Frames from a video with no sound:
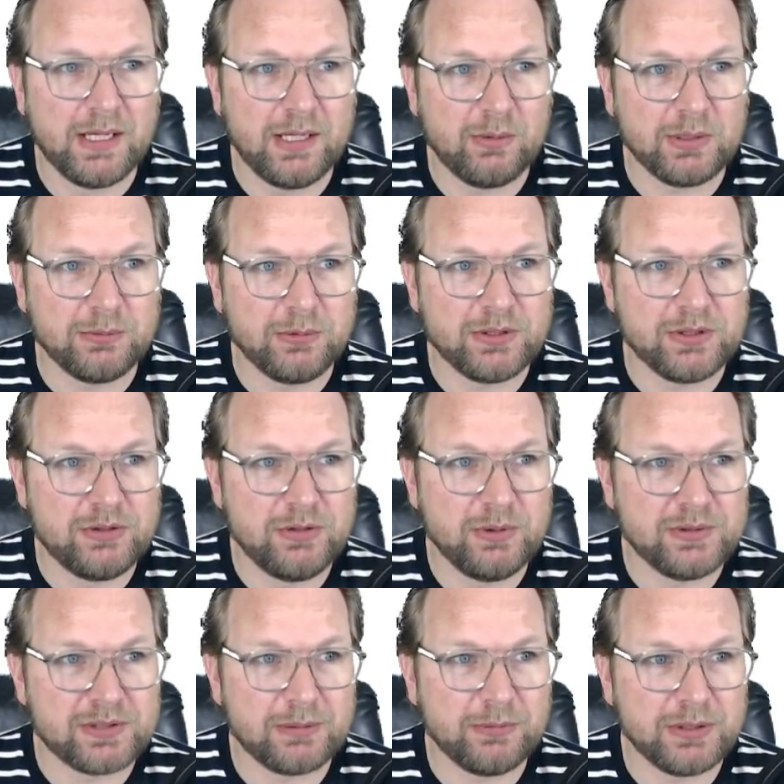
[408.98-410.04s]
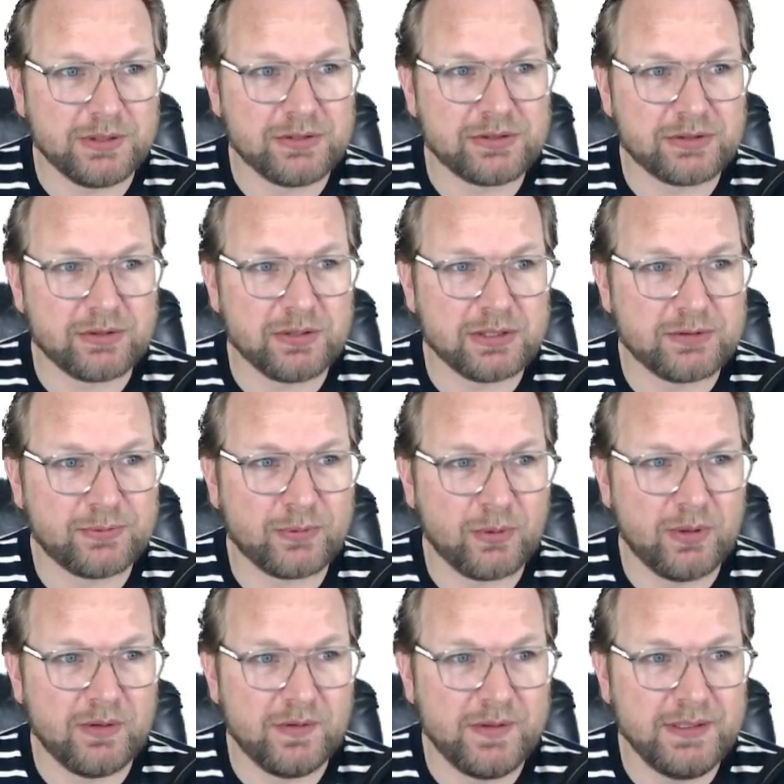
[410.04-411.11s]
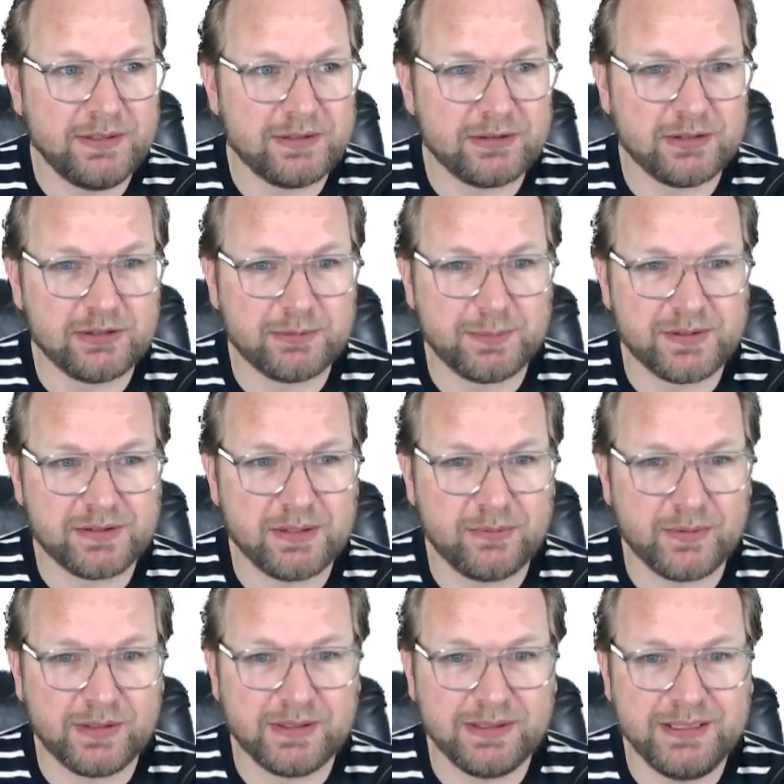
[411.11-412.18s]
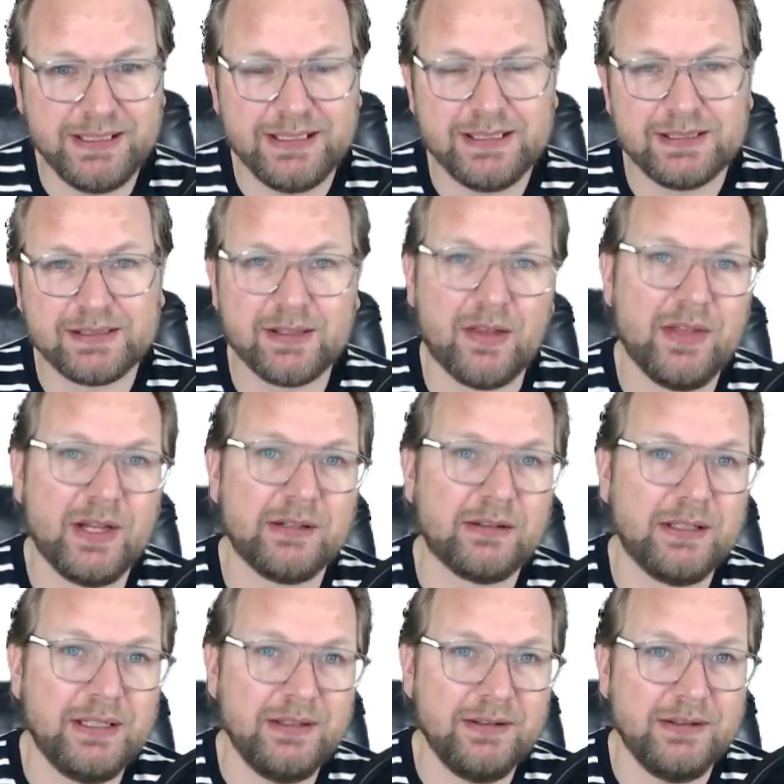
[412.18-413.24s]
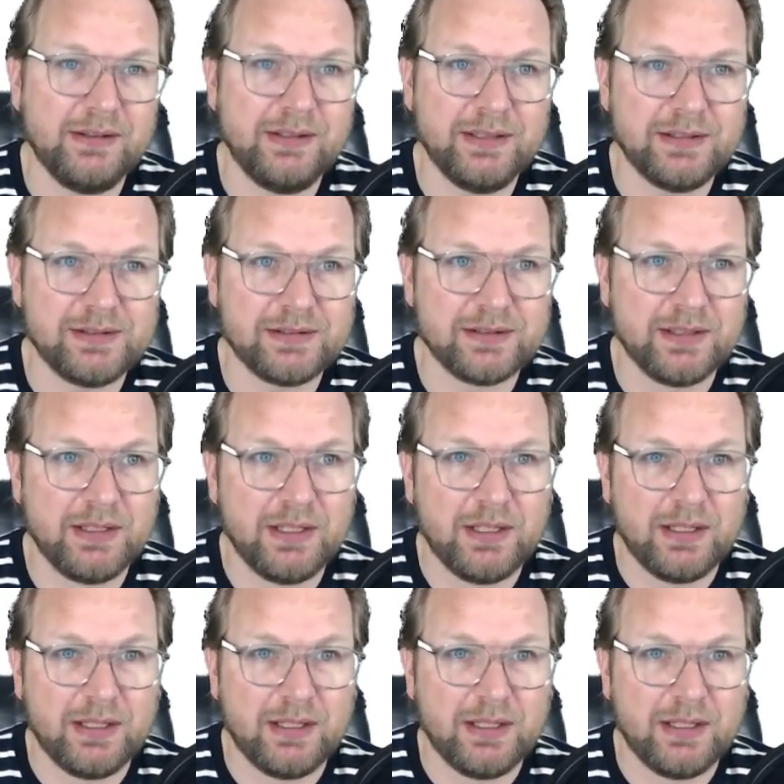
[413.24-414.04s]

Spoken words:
And what I'm going to do is I'm going to search for these specific leads that are in this